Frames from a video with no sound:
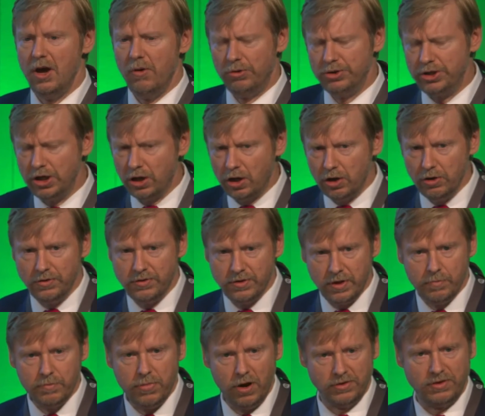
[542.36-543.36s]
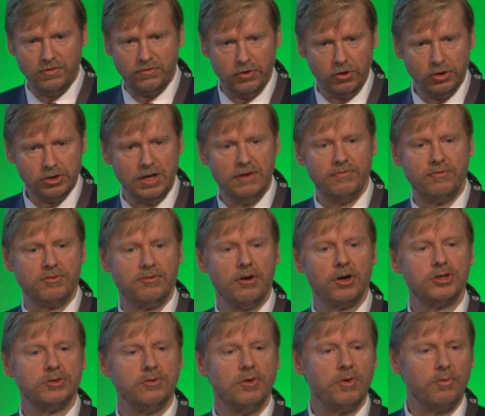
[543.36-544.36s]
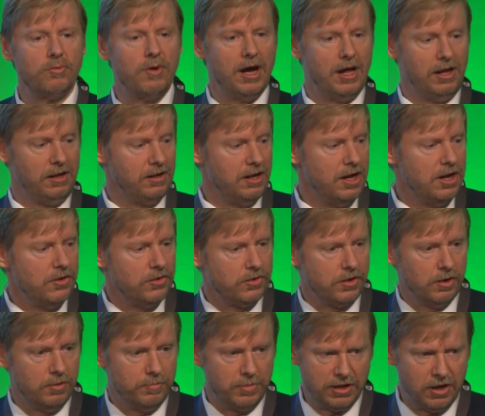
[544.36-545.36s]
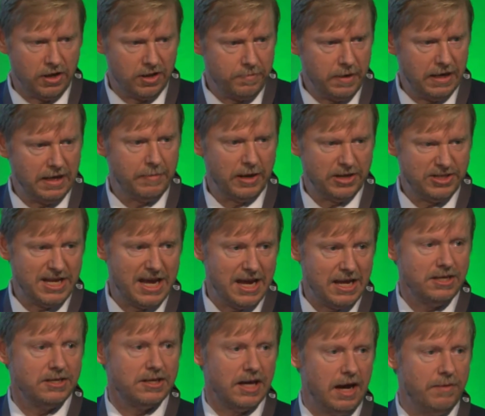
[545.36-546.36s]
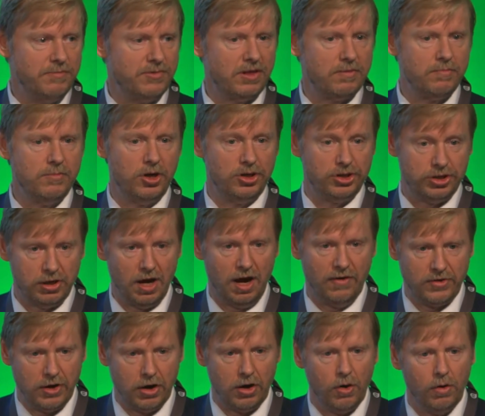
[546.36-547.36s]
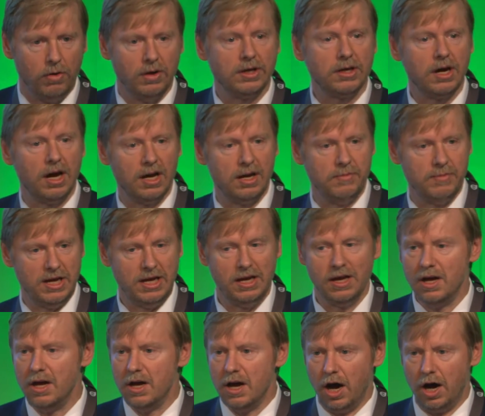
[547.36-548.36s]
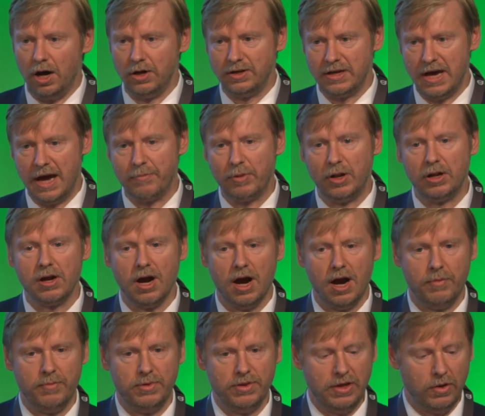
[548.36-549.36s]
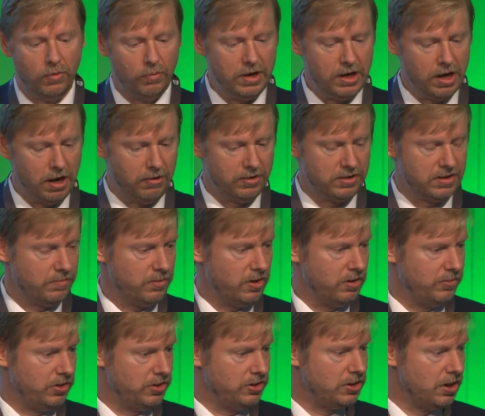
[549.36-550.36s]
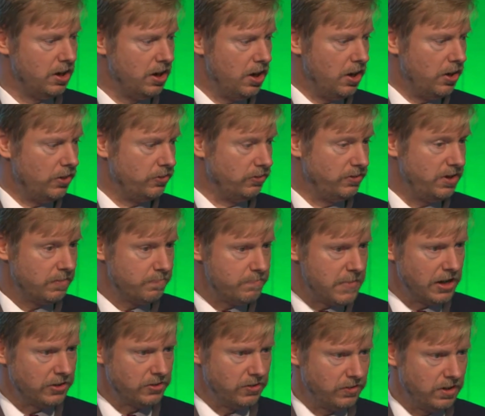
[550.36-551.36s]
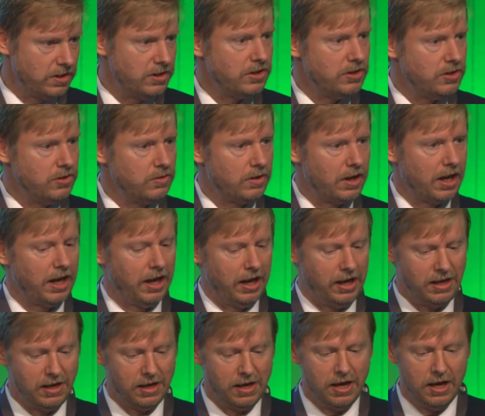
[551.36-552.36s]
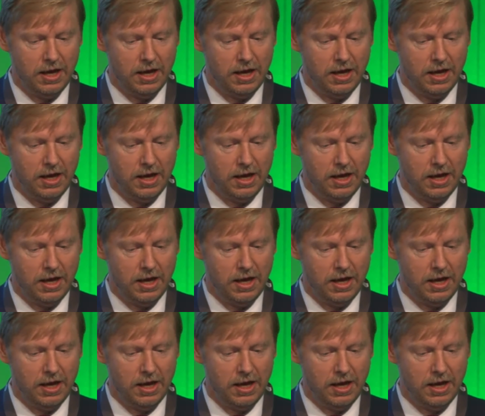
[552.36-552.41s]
which includes some parts of social infrastructure as well. So, but they're spending about 10 times as much of their whole economy on capital carbon that we are at the moment. So this matters in the UK,